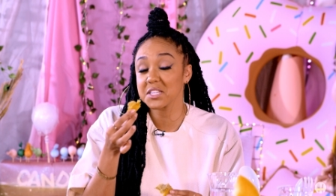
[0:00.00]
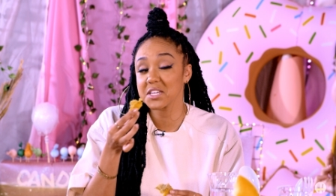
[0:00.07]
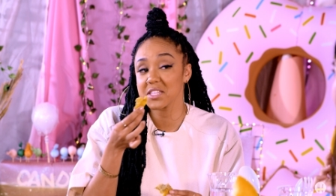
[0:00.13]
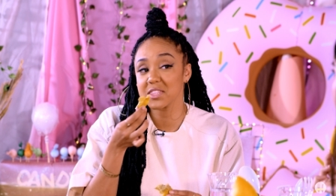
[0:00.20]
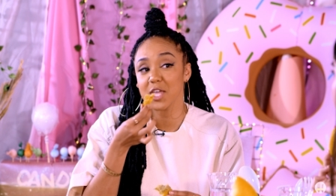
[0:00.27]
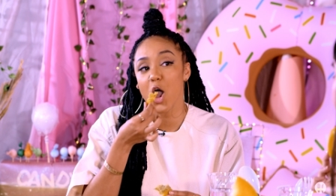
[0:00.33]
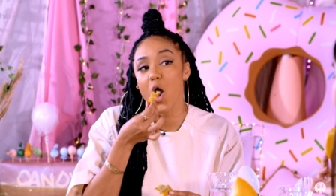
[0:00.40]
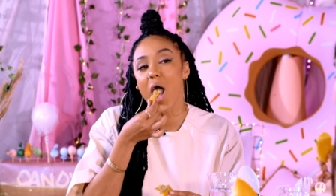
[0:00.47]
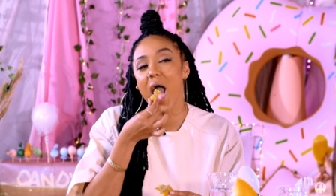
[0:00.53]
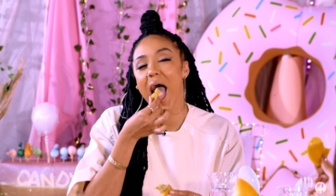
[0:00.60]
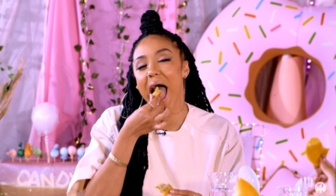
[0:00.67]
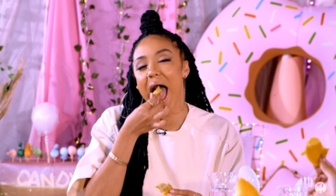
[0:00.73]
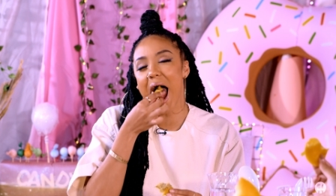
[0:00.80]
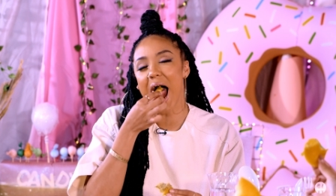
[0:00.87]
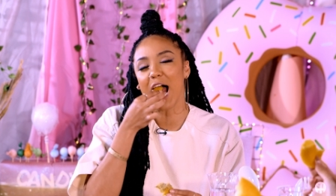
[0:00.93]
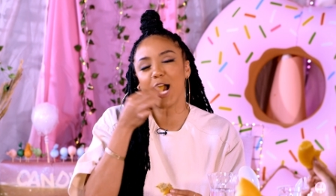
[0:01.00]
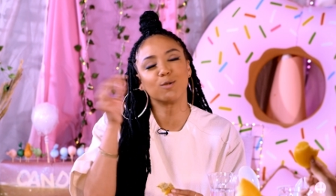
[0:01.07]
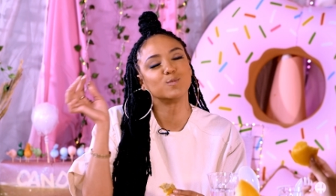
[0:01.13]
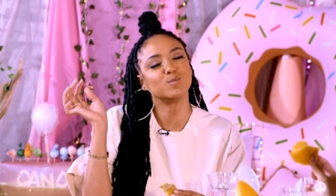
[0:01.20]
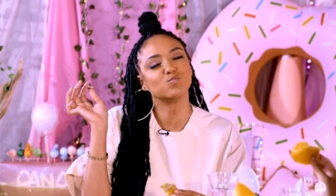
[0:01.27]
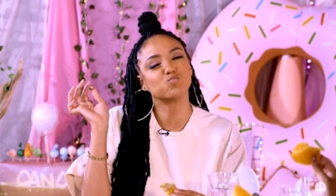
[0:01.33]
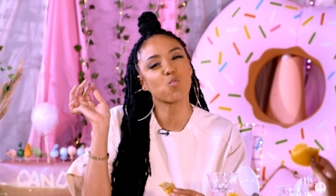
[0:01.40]
good though.
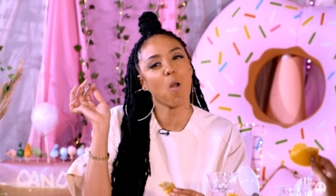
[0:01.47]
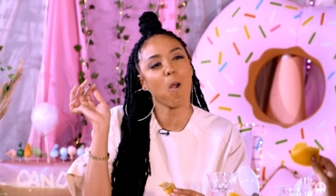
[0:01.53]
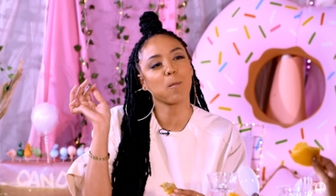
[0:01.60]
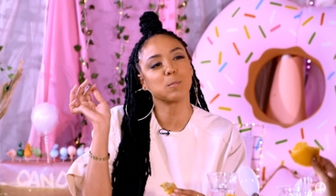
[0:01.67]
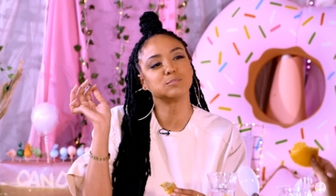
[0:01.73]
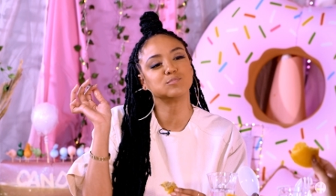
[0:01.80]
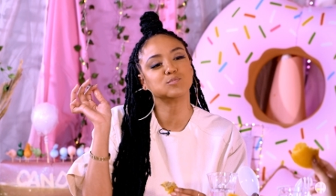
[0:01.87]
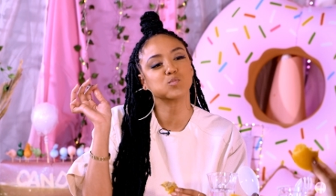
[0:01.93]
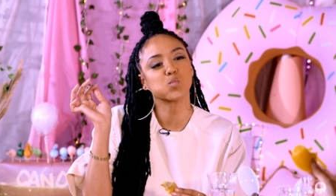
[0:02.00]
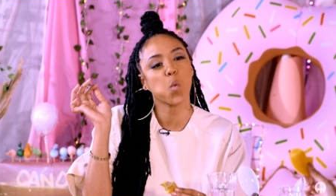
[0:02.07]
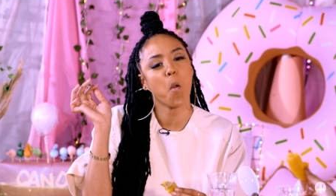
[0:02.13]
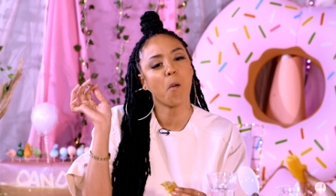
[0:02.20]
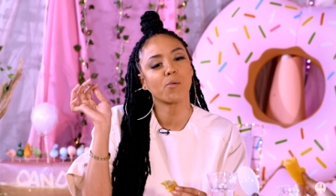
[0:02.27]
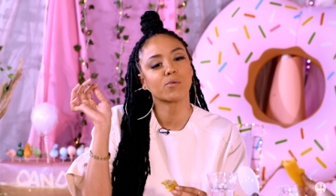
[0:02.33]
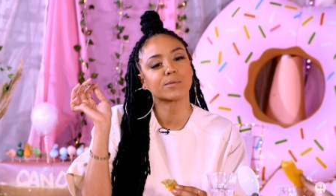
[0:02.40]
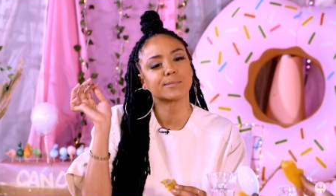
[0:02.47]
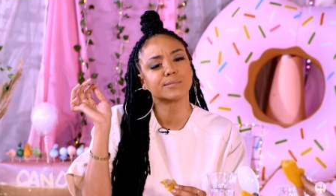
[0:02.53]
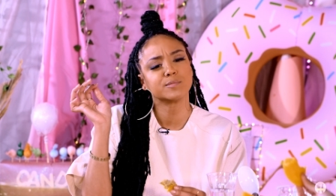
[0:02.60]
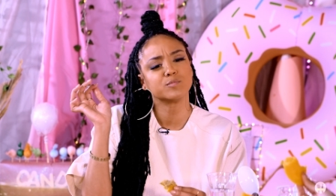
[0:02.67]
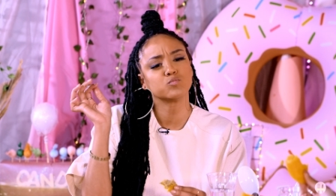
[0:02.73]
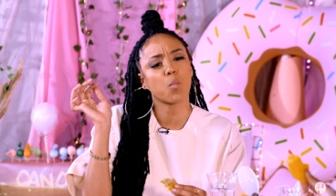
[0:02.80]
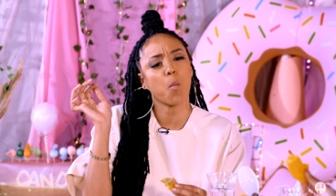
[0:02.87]
Hmm, mm-hmm.
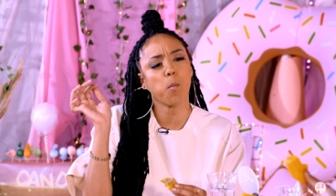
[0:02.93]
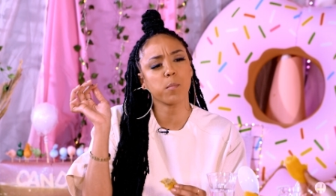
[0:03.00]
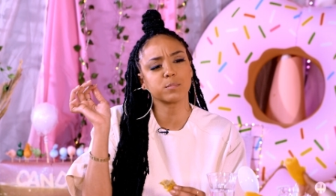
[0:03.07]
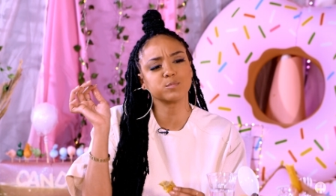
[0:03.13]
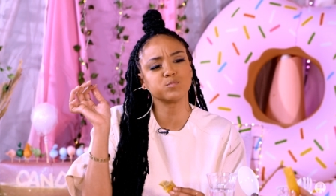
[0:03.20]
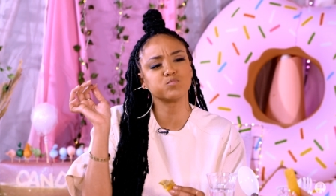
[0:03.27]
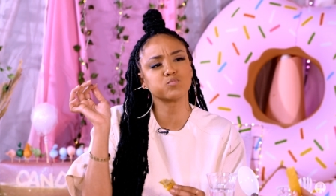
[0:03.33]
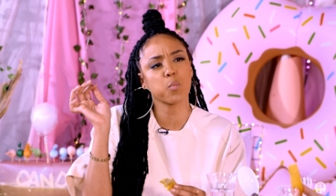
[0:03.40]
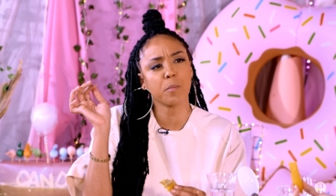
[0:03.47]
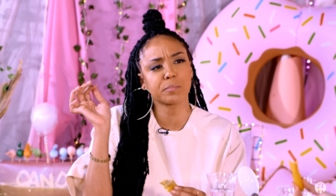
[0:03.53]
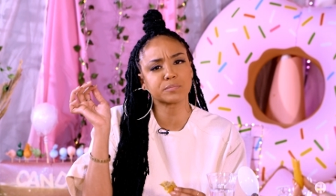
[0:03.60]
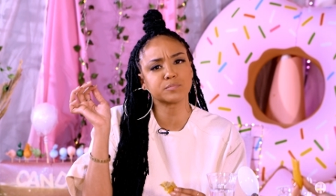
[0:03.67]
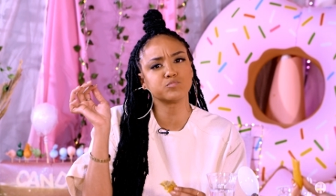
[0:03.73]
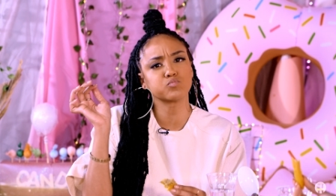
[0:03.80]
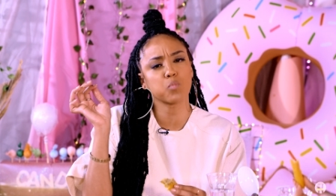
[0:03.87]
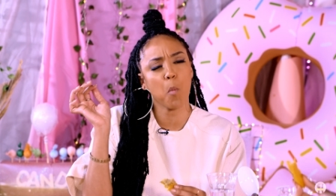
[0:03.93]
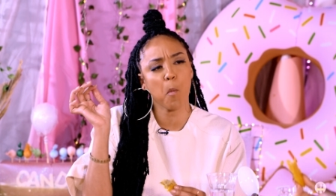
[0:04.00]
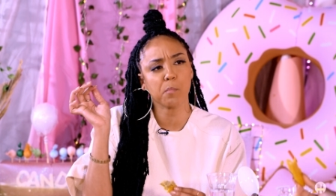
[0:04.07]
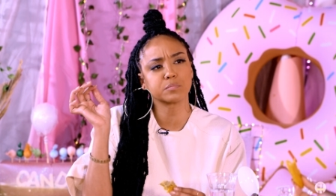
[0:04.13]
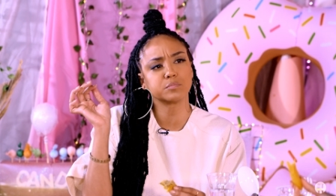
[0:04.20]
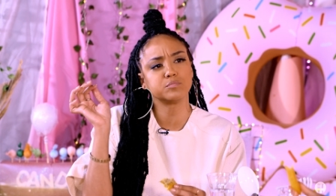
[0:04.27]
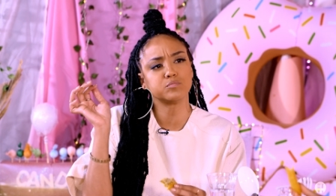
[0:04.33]
Mm. Mhm. Mmm. I mean,
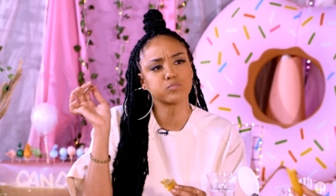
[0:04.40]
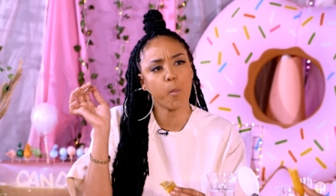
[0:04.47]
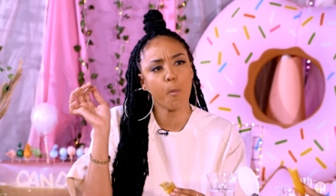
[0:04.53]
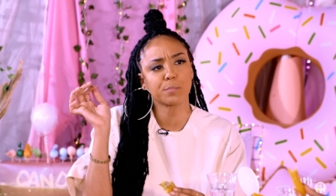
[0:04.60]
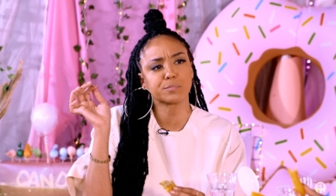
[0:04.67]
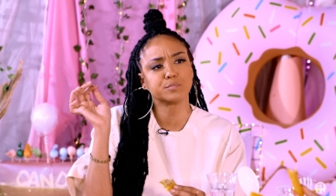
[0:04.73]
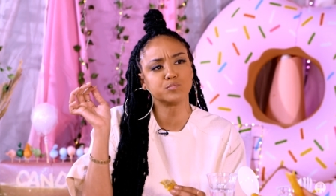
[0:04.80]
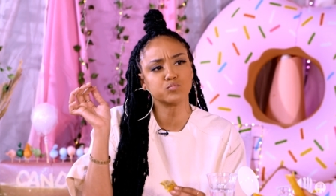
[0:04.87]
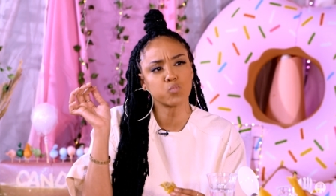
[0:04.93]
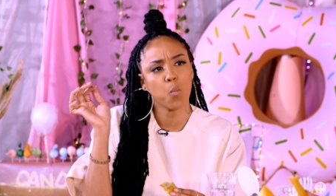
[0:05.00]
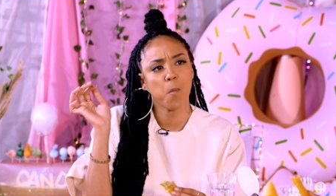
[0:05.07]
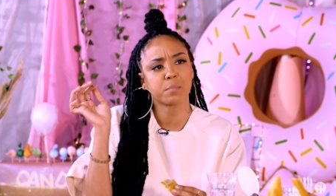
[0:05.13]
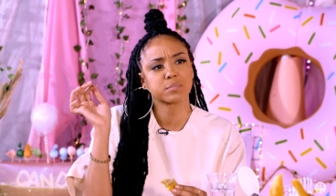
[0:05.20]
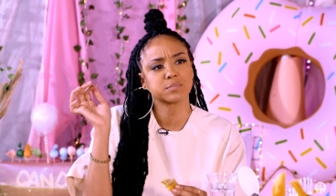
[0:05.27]
fried dough and cheese is just